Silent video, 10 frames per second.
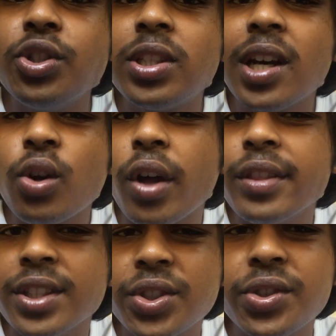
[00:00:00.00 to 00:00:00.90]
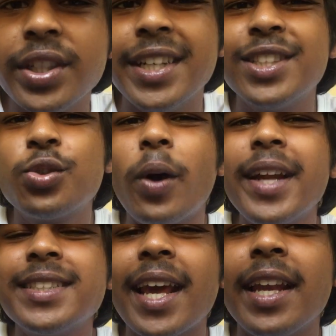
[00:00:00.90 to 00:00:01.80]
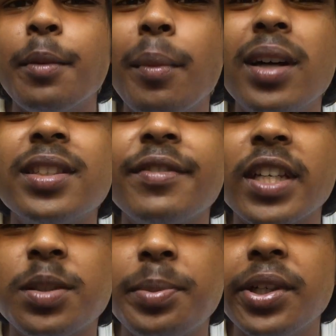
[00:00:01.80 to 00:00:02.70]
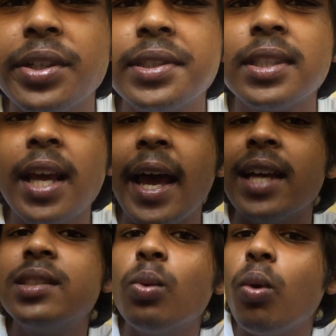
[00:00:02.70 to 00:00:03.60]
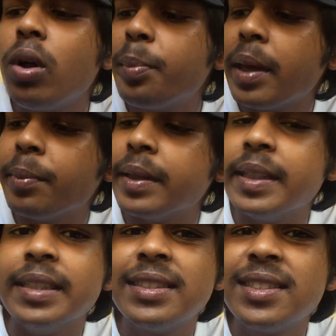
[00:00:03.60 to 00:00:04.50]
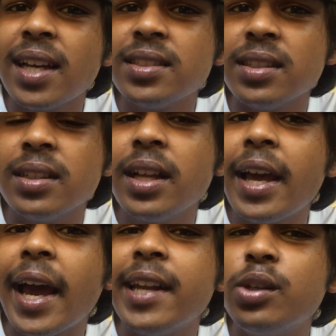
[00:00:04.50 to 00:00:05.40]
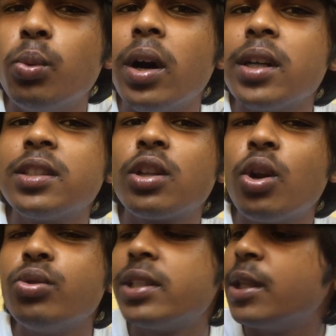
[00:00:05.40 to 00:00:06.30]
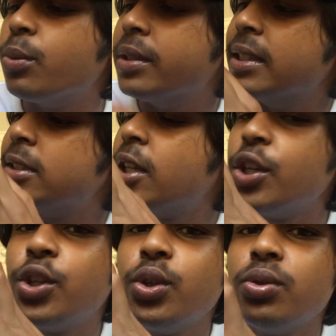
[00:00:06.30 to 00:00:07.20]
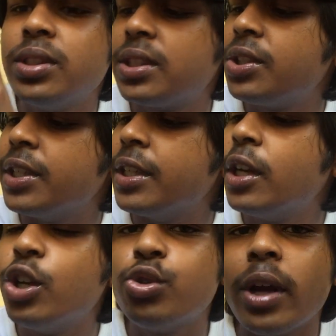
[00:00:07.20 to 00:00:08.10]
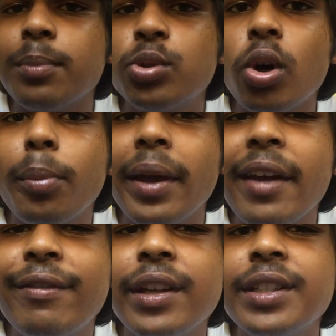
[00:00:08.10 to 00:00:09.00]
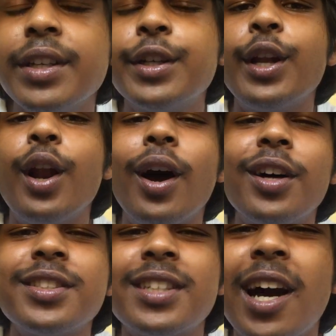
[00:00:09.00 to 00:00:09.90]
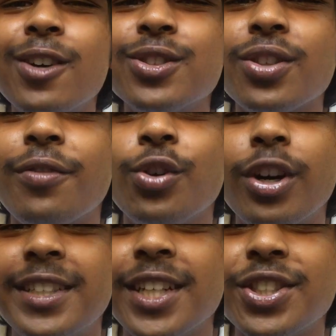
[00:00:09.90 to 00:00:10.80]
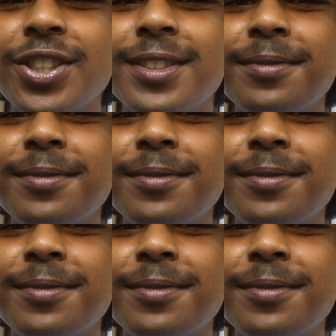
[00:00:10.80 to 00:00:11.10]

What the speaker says: you turn on the screen, it's quite an immersive experience as the wallpaper is subtle and it works closely with this huge screen to absorb every last ounce of your attention.